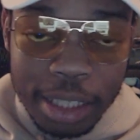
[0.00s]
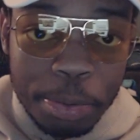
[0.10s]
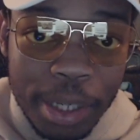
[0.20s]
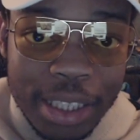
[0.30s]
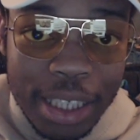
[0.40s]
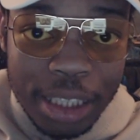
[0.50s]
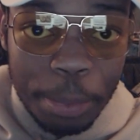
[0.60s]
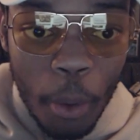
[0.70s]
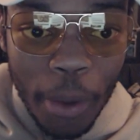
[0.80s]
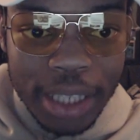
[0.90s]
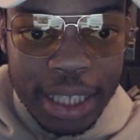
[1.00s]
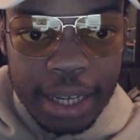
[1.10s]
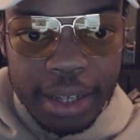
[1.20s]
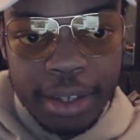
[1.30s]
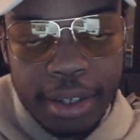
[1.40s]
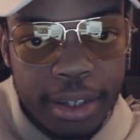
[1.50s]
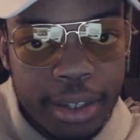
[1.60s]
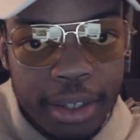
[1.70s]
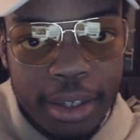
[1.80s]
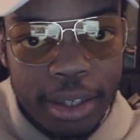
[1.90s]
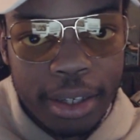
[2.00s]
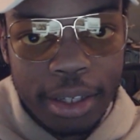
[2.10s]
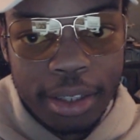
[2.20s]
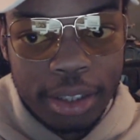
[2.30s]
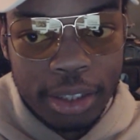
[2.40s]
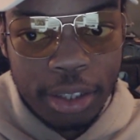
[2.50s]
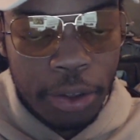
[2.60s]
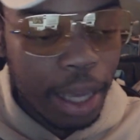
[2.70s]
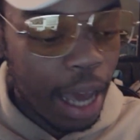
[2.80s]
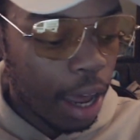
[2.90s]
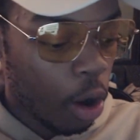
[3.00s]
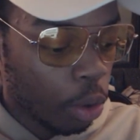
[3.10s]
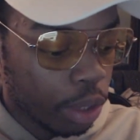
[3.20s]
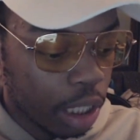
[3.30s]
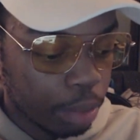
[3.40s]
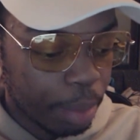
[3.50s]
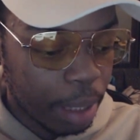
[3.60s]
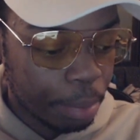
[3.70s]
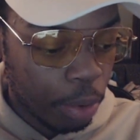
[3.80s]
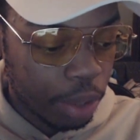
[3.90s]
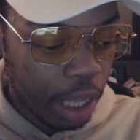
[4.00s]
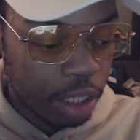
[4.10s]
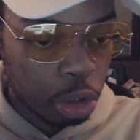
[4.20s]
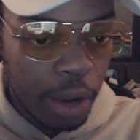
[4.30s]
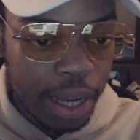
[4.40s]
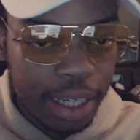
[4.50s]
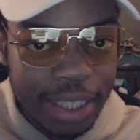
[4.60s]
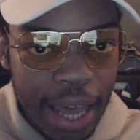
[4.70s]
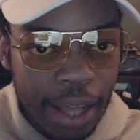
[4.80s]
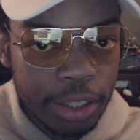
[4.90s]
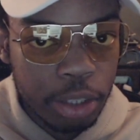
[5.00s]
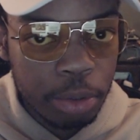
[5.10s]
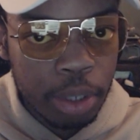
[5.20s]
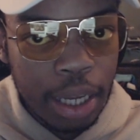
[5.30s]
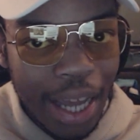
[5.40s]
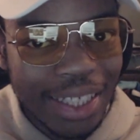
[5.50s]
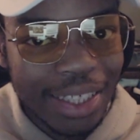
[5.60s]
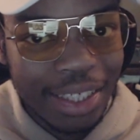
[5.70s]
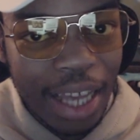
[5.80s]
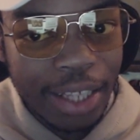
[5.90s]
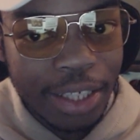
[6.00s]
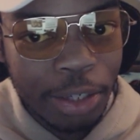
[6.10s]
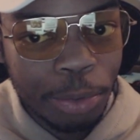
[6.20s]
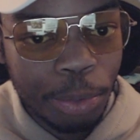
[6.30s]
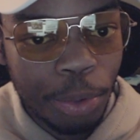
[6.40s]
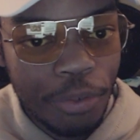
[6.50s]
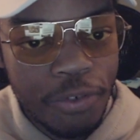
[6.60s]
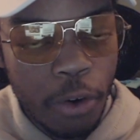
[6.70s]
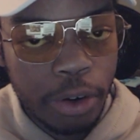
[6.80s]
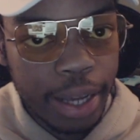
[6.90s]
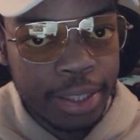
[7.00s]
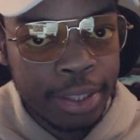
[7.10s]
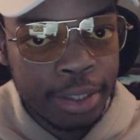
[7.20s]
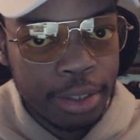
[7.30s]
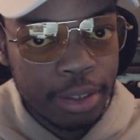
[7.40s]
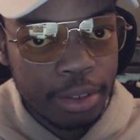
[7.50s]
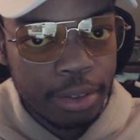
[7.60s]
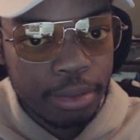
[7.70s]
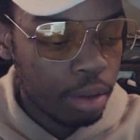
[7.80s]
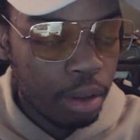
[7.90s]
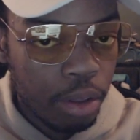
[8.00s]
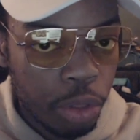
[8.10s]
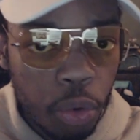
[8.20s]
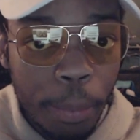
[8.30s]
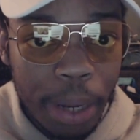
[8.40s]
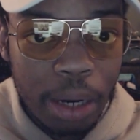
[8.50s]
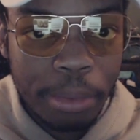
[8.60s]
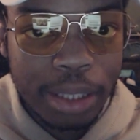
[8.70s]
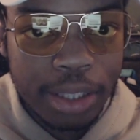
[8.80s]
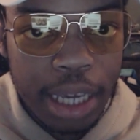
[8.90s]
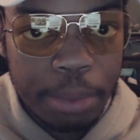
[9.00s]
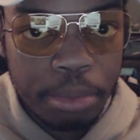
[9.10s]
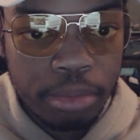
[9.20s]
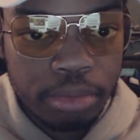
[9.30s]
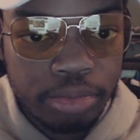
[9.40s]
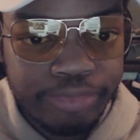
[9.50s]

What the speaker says: That's pretty disappointing. So you got all these people that are trying to tell you and sell you Forex through a pyramid scheme.